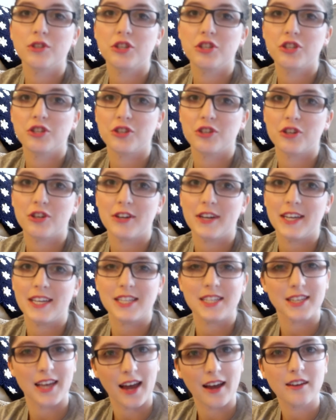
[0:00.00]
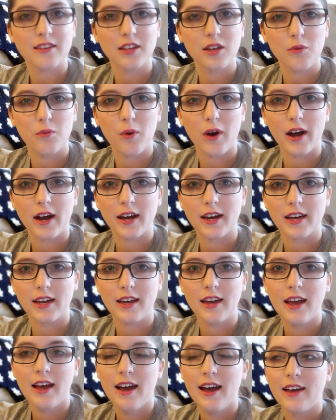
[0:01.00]
really sure exactly
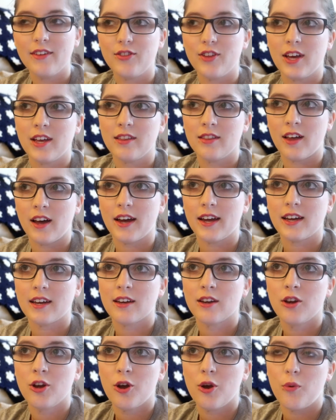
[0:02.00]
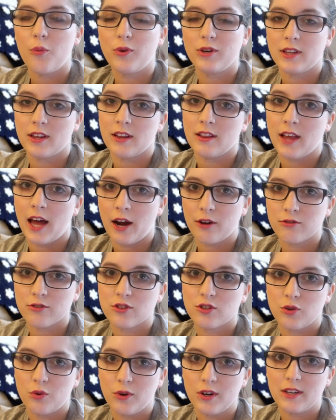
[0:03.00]
why they like one of the
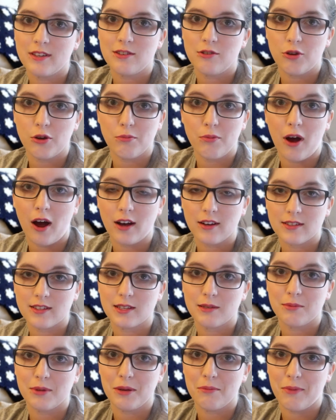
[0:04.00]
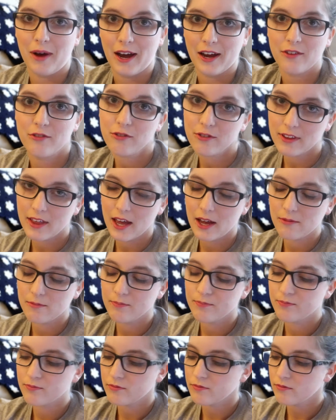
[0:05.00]
loudest toys you could possibly buy for
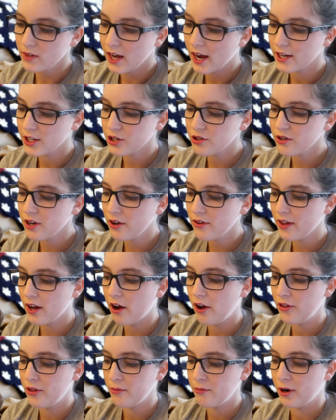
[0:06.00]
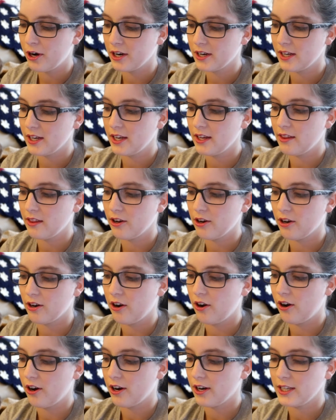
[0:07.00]
them. I do know that on the market there
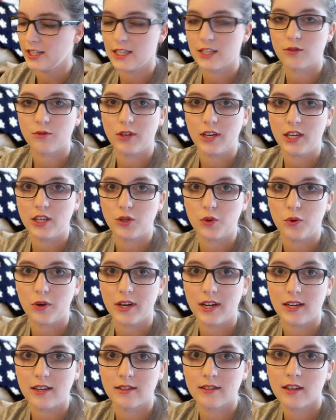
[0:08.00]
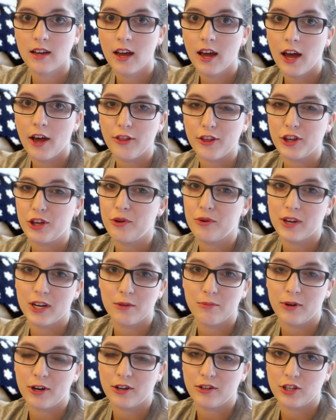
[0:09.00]
are these squeaky toys that you
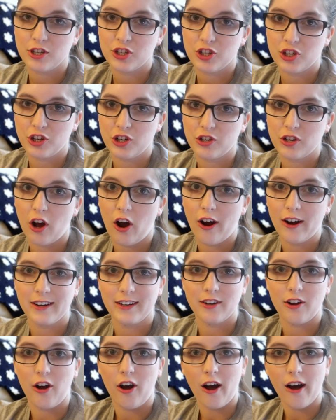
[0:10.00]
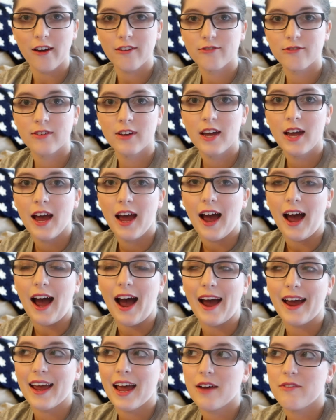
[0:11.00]
can apparently turn on and off.
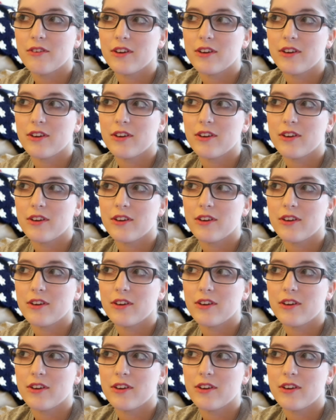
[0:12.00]
I